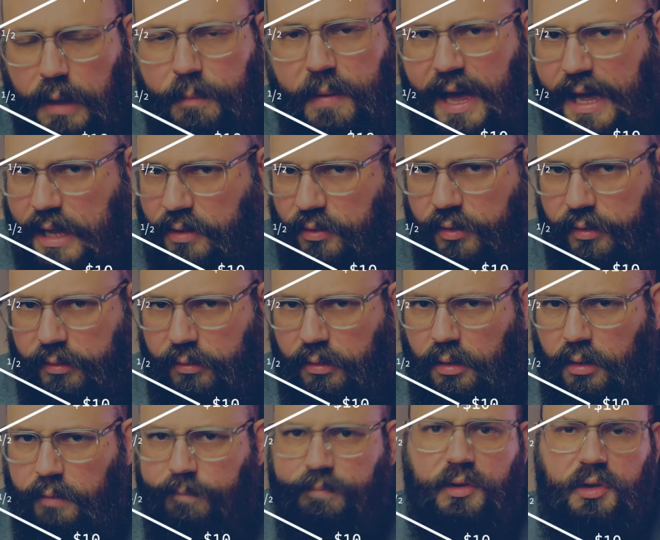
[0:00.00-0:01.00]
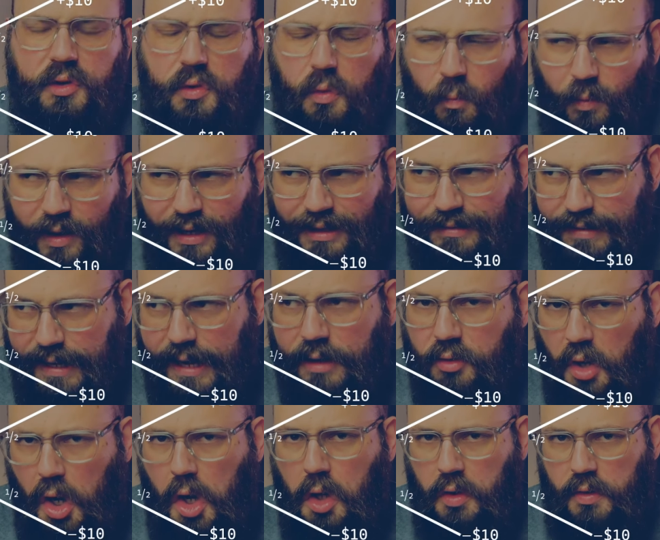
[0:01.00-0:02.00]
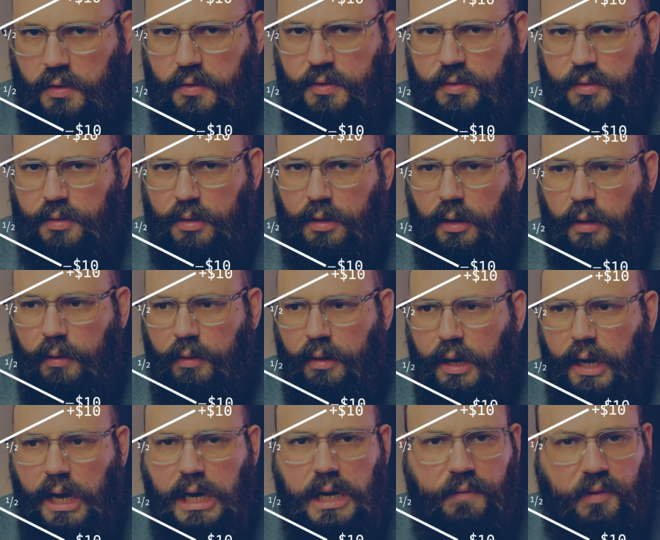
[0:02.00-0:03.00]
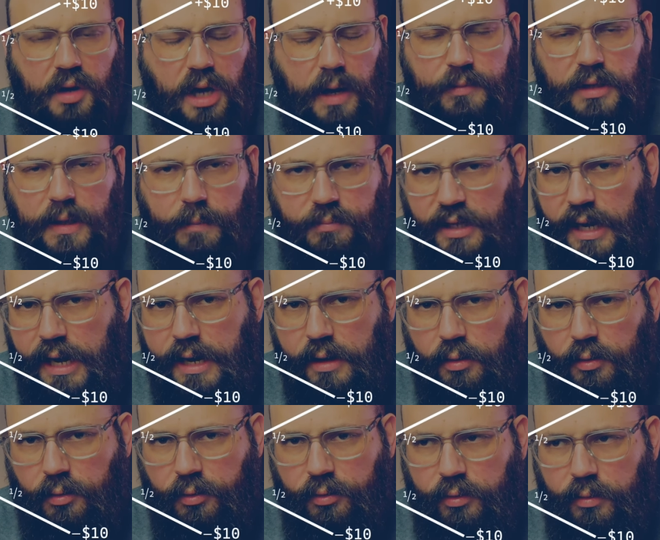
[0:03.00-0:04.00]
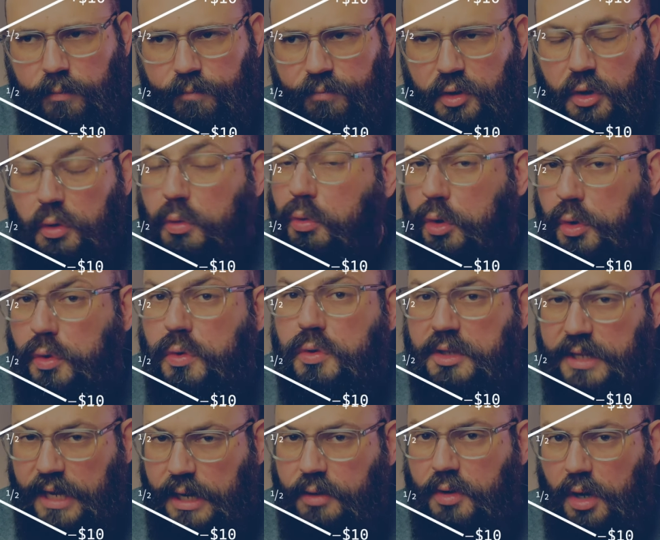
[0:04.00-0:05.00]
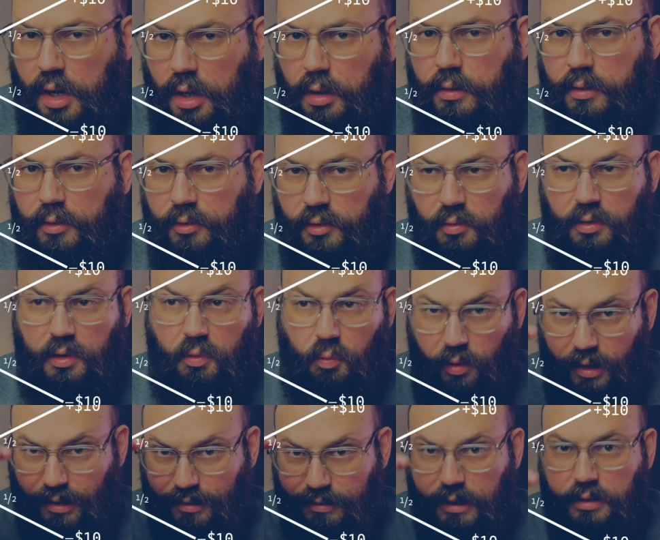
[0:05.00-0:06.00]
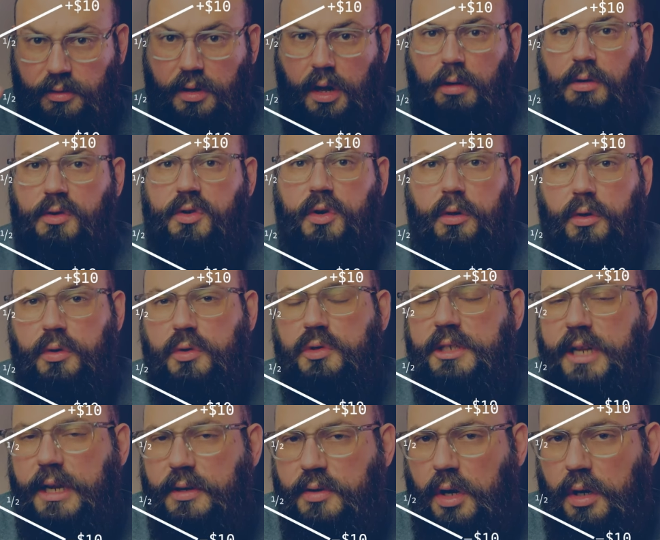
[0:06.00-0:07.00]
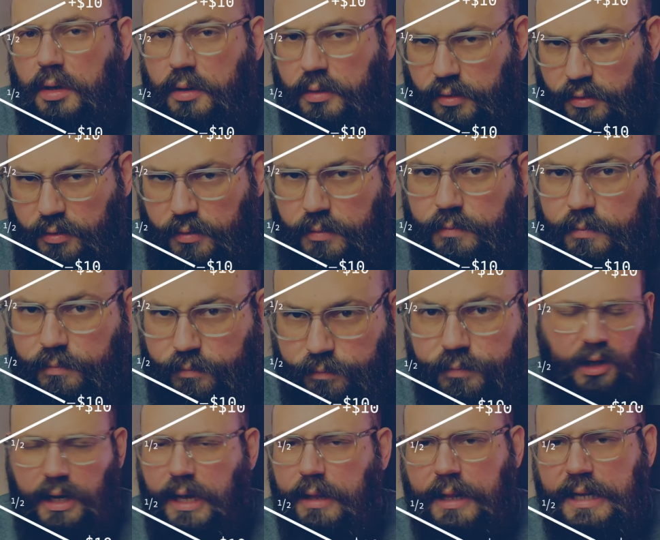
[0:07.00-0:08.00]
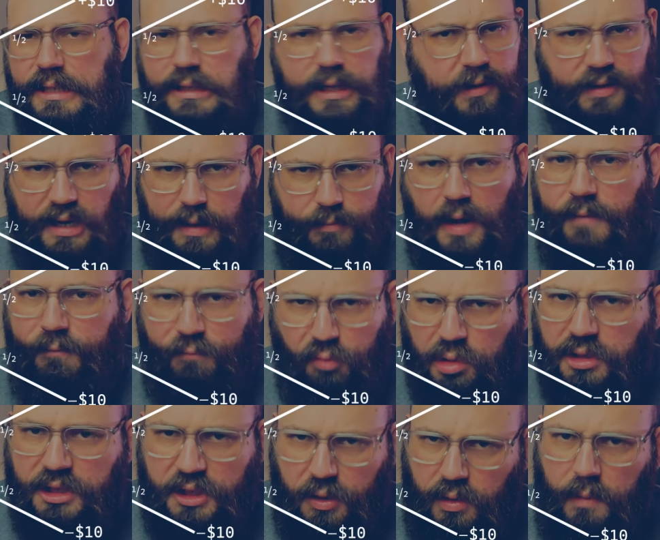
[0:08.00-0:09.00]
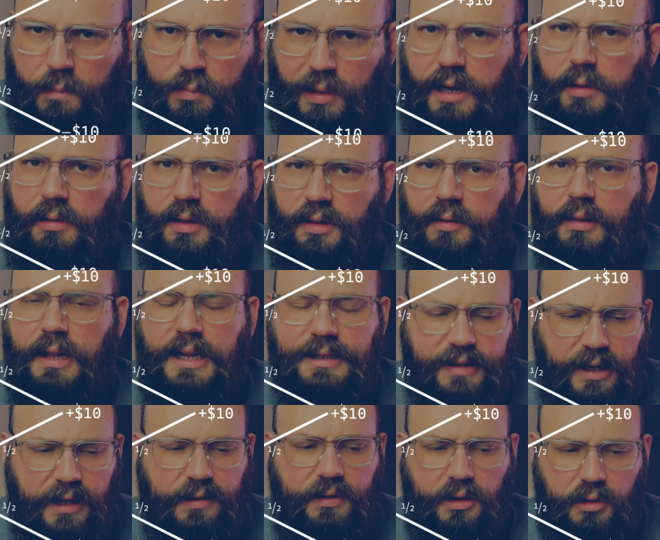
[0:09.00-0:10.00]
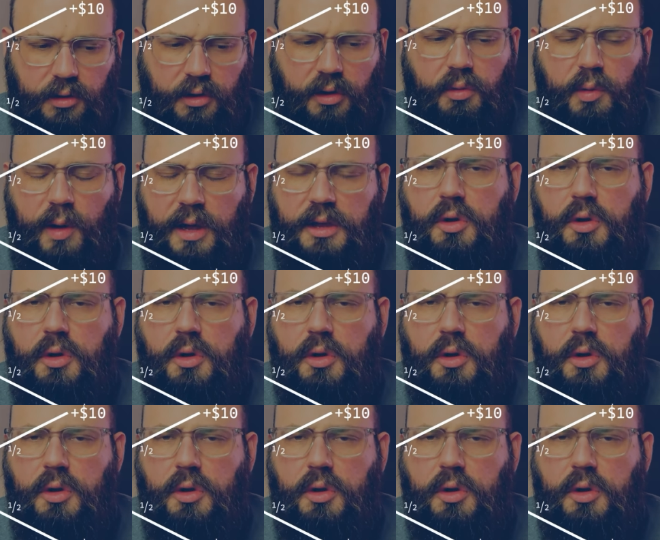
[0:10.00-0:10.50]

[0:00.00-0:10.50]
up heads, you win ten dollars. And if it comes up tails, you lose ten dollars. You could win ten dollars or lose ten dollars. And let's say that I'm not forcing you to play with this. Let's say that you